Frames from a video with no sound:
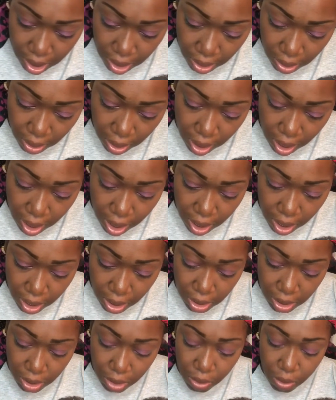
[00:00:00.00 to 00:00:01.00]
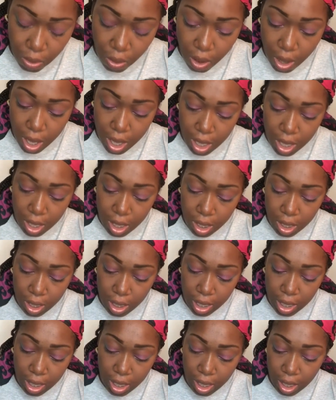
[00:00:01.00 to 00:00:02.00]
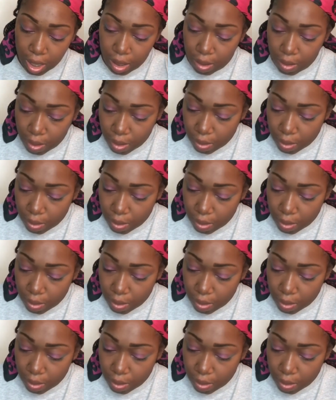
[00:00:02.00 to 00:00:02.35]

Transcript: girl, you are in a